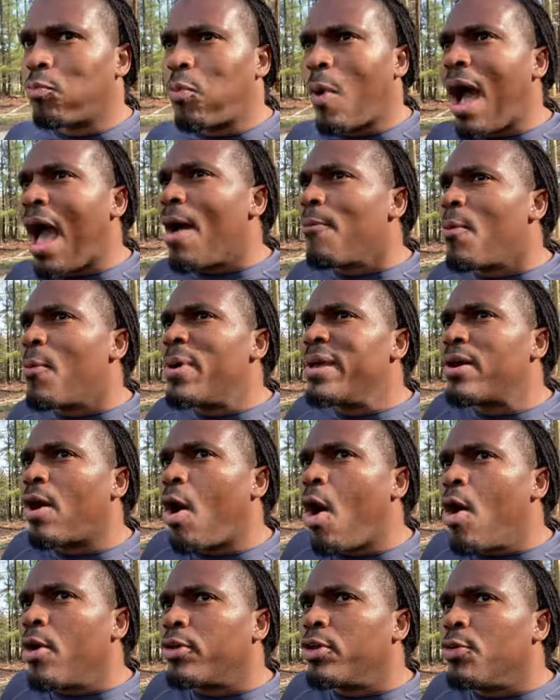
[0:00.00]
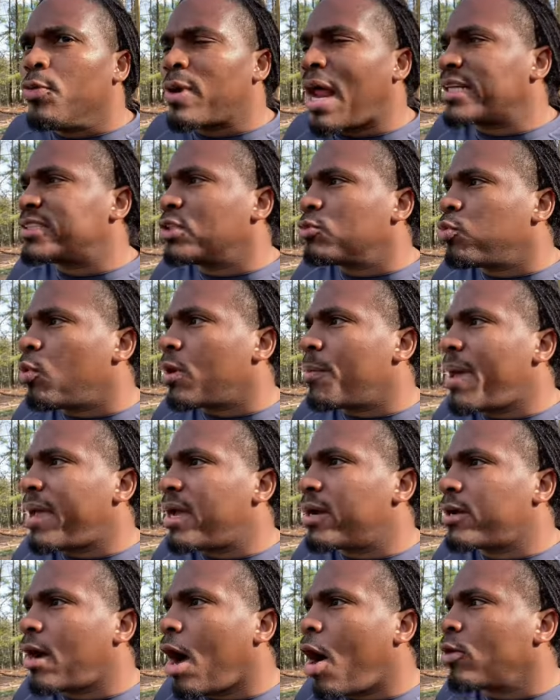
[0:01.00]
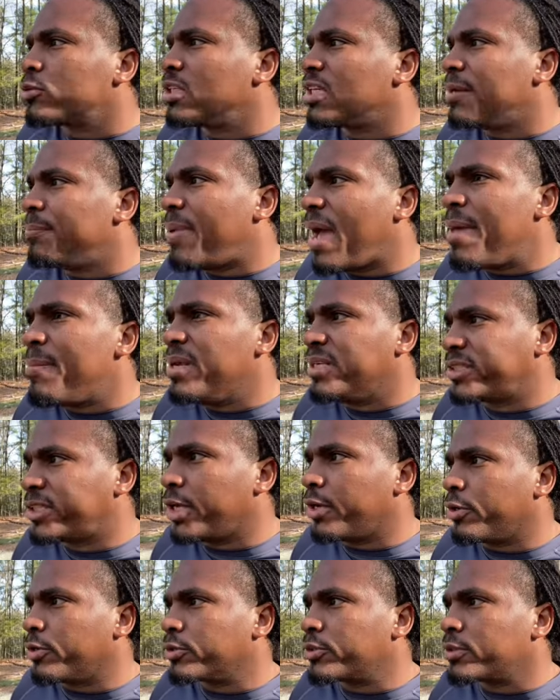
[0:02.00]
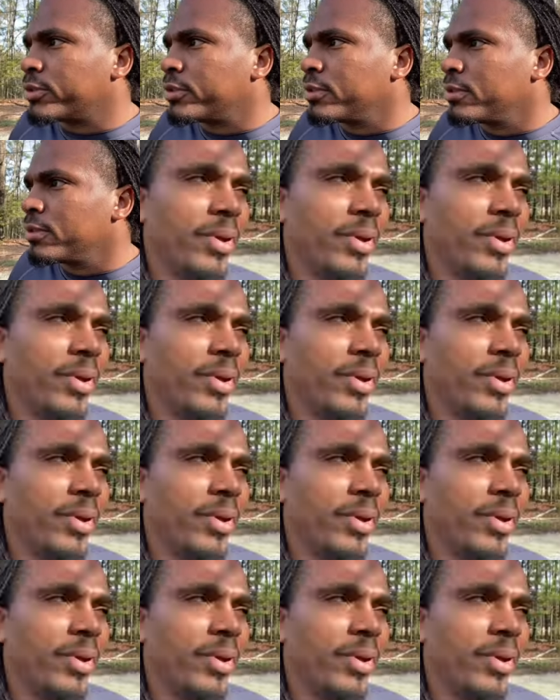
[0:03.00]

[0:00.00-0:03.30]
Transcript: Why would we argue when I just want to make a call to the babysitters?